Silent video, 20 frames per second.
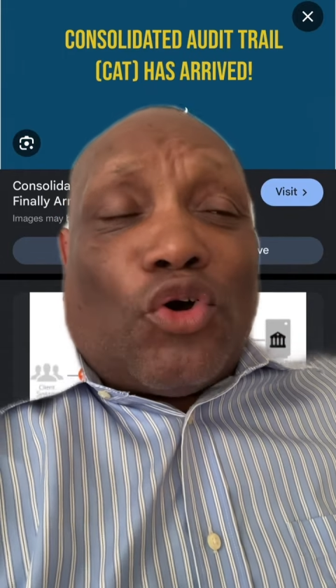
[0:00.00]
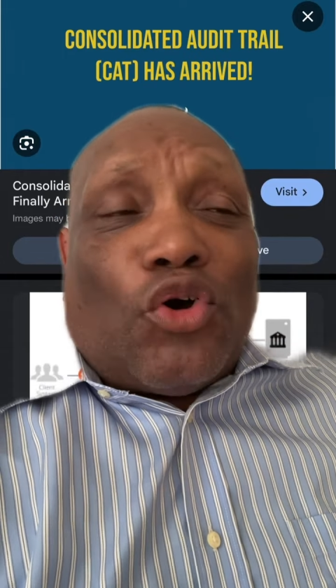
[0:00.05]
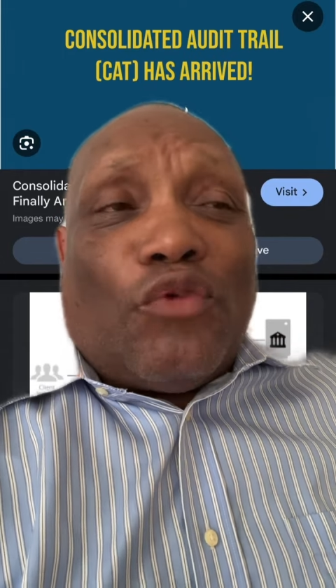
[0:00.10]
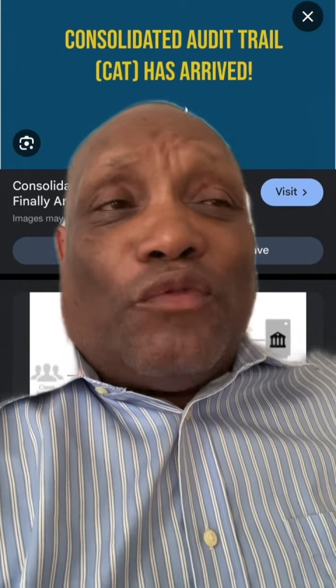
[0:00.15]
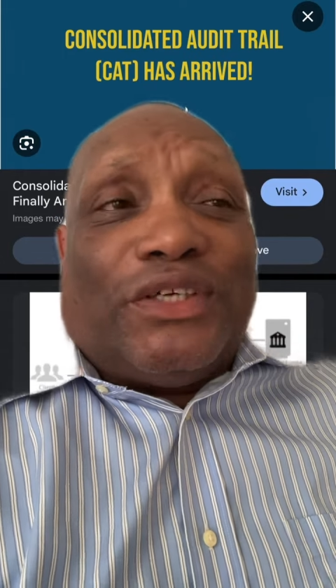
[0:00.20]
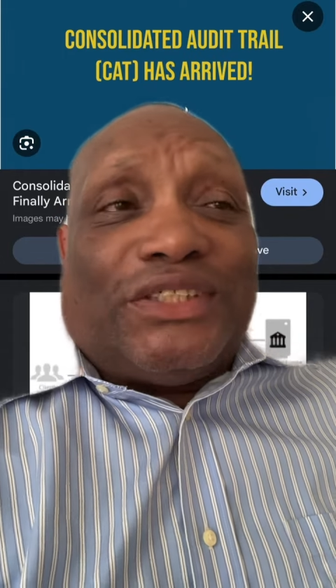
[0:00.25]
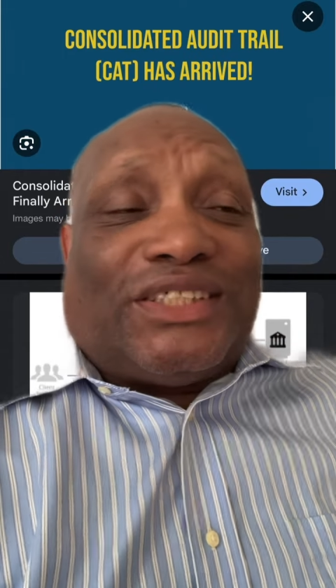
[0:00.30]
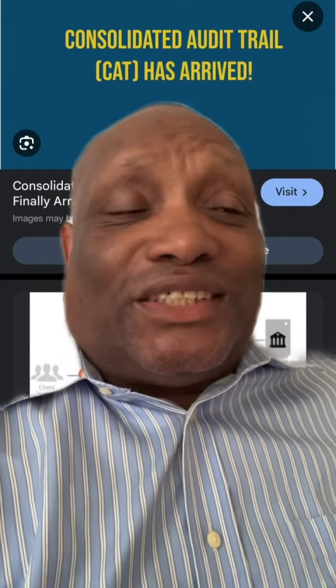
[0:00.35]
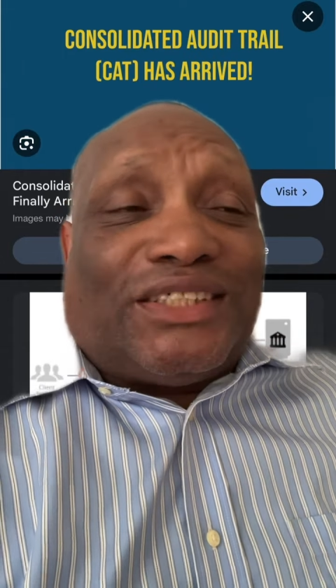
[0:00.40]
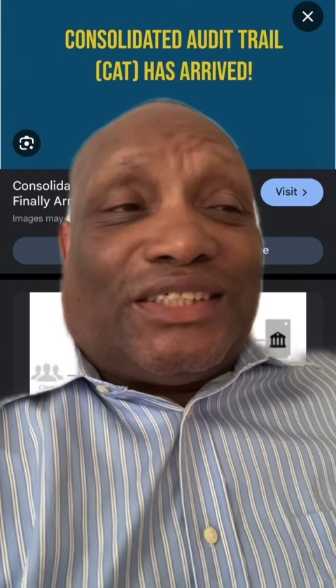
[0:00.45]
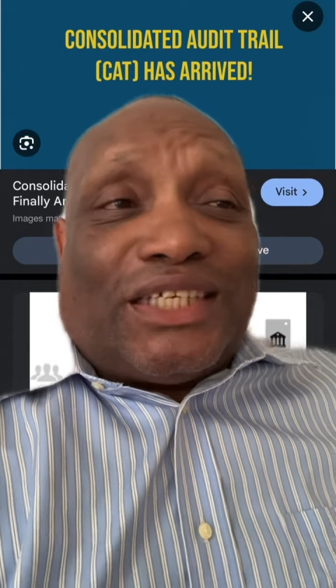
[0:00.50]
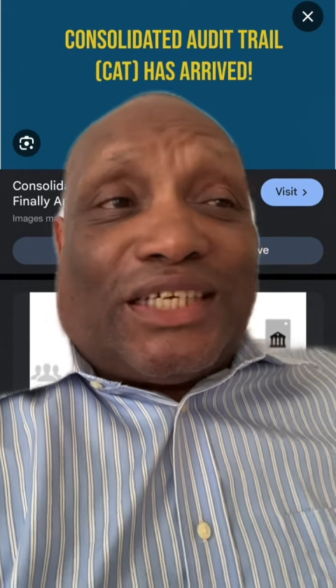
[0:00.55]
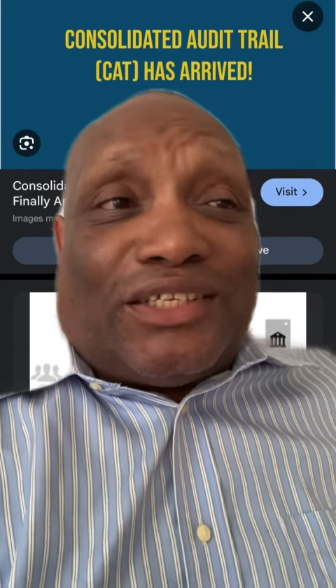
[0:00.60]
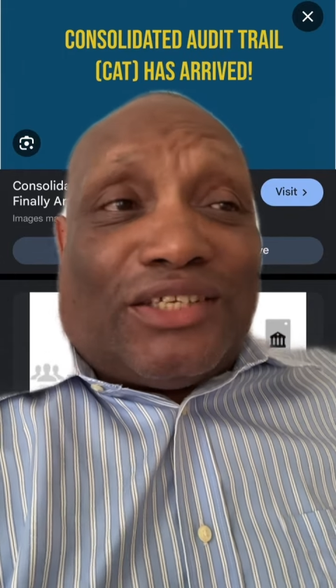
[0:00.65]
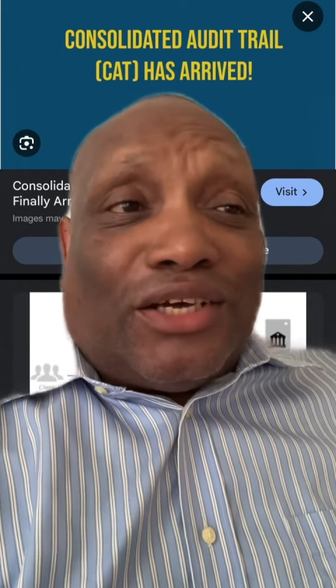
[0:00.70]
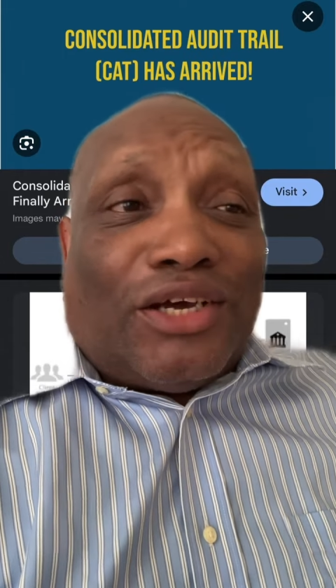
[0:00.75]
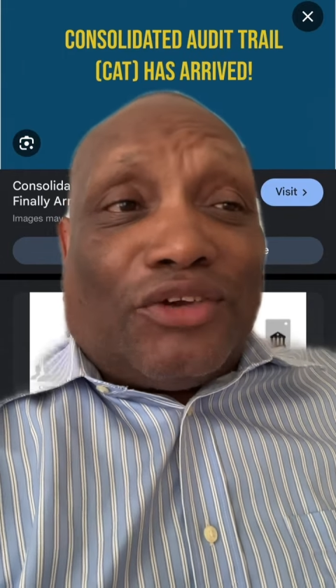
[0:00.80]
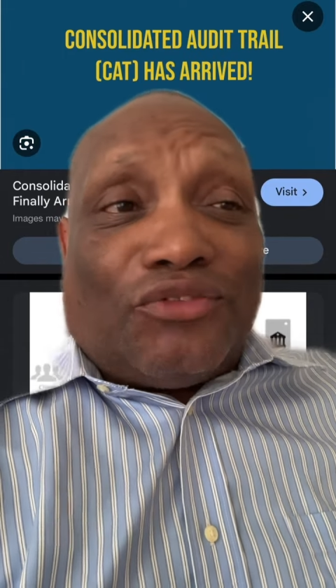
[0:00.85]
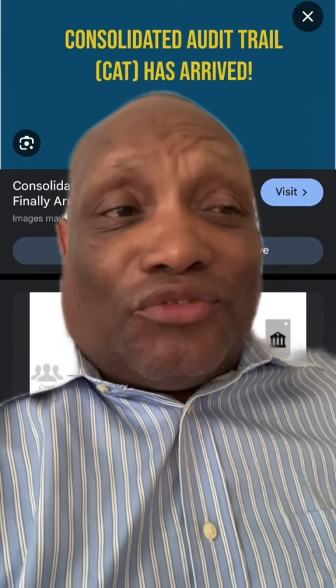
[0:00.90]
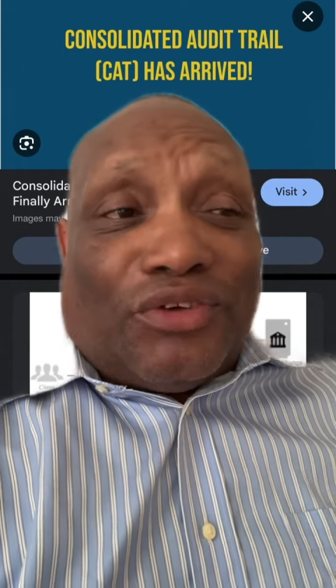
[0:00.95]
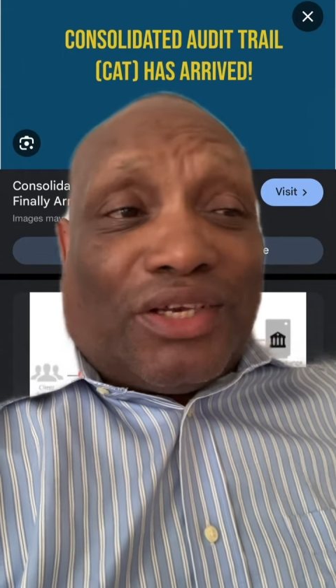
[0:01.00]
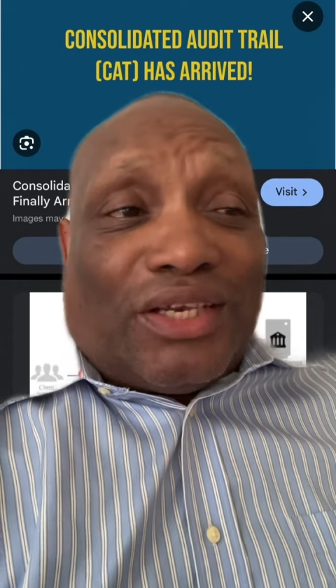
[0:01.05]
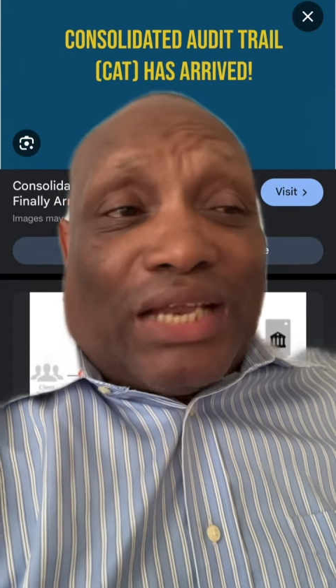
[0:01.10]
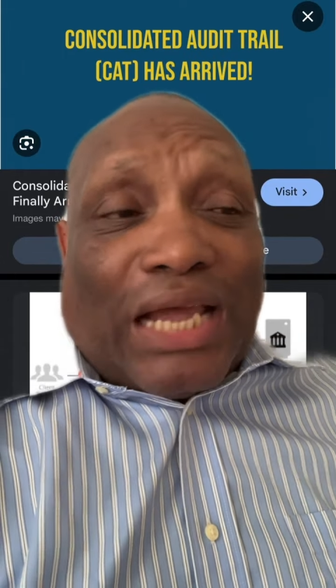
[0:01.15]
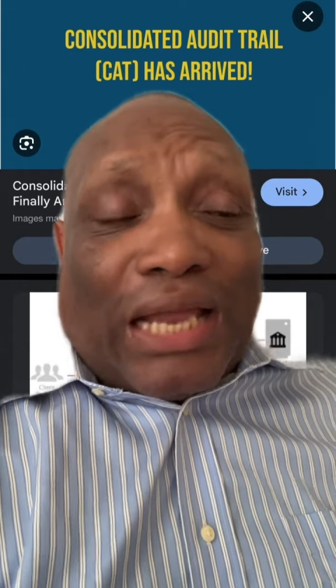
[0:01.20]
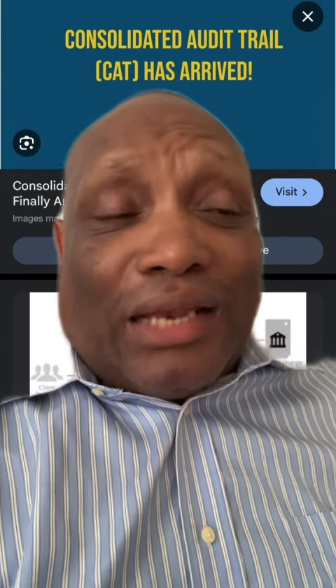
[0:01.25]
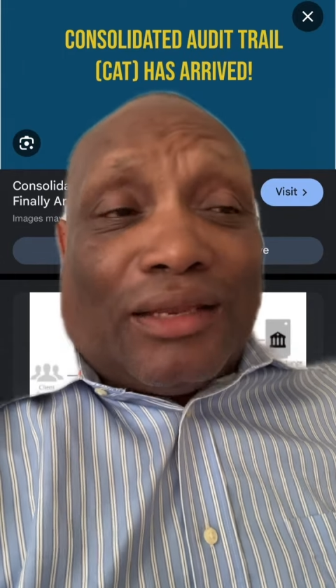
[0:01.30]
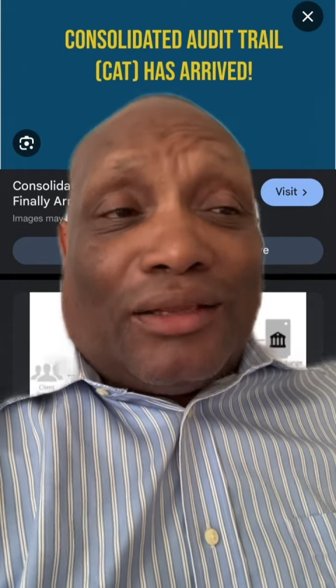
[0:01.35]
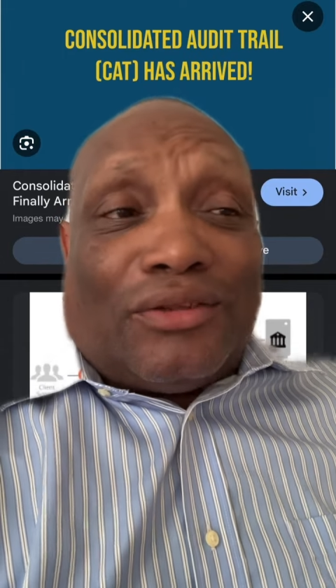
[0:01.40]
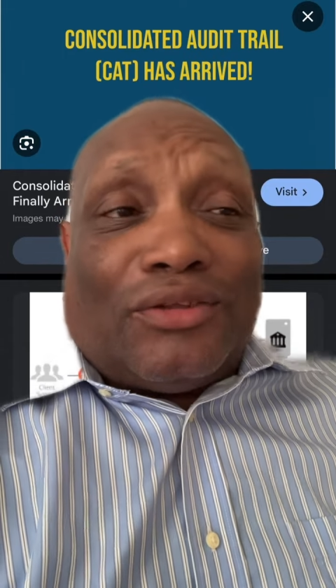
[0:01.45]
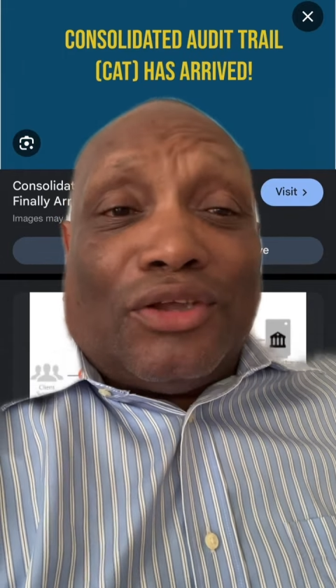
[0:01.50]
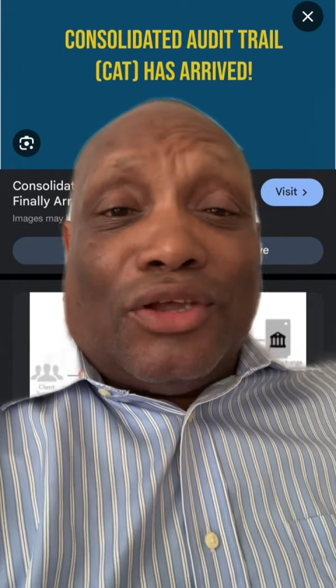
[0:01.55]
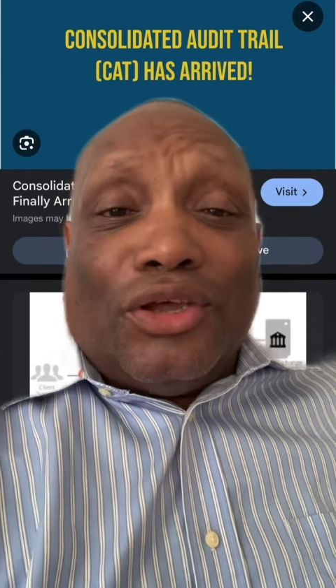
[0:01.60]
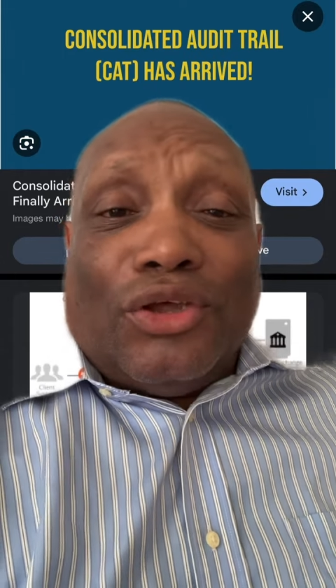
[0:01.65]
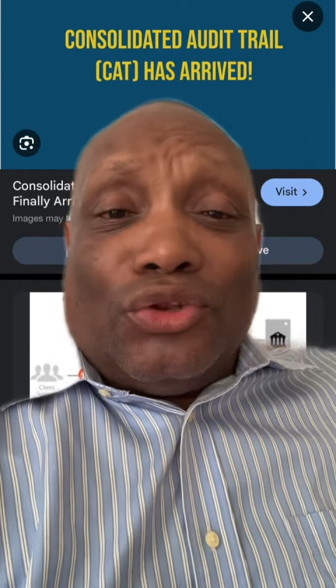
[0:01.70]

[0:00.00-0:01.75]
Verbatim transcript: over $600